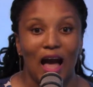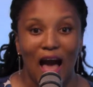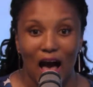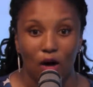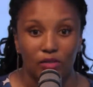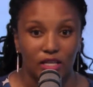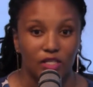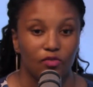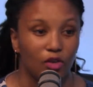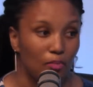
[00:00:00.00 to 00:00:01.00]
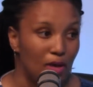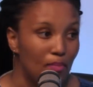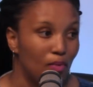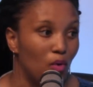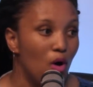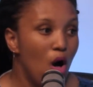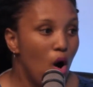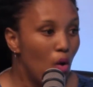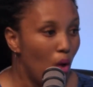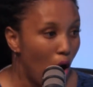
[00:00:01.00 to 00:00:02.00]
houses for the people
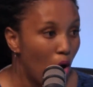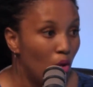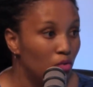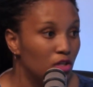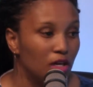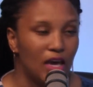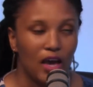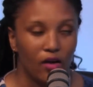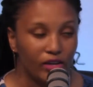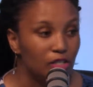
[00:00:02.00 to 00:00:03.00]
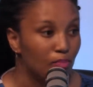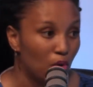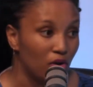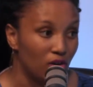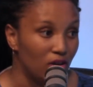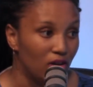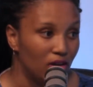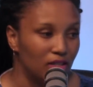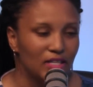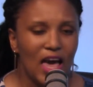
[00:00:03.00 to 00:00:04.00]
who owned Carey Sporting
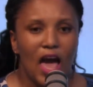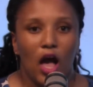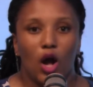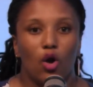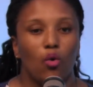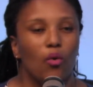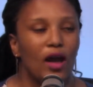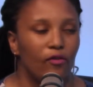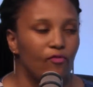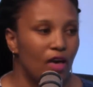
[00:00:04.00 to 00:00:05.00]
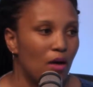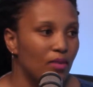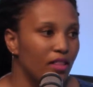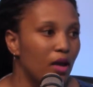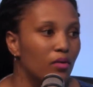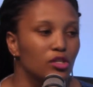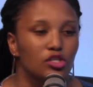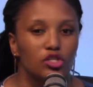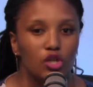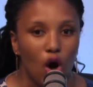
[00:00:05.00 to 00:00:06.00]
Goods. Great family. They were
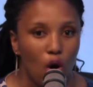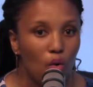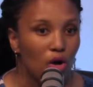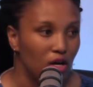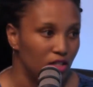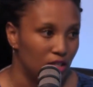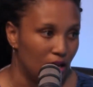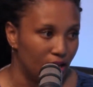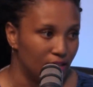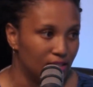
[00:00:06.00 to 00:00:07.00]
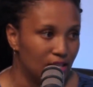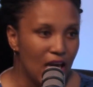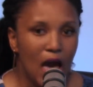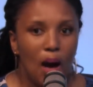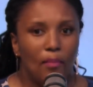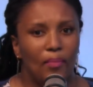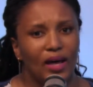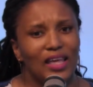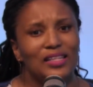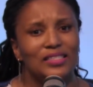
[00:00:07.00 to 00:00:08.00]
so good to us.
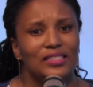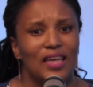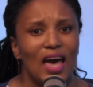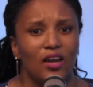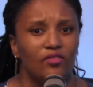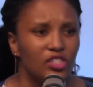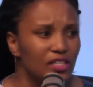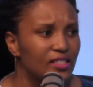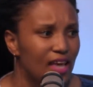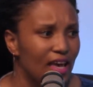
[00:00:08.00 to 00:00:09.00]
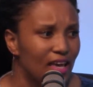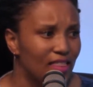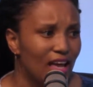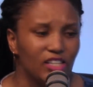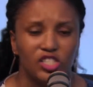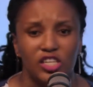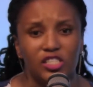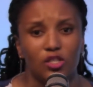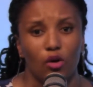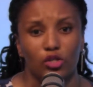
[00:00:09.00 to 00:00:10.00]
But instead of just taking that, she
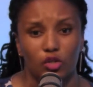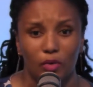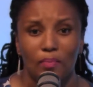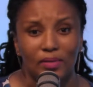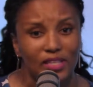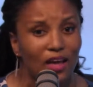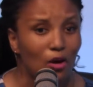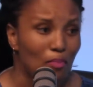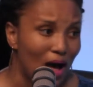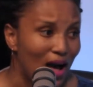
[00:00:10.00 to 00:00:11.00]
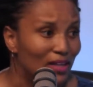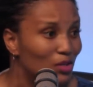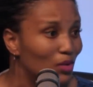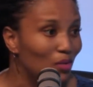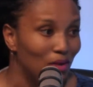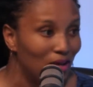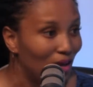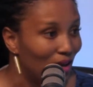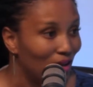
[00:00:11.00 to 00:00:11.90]
sold sweet potato pies on the weekend.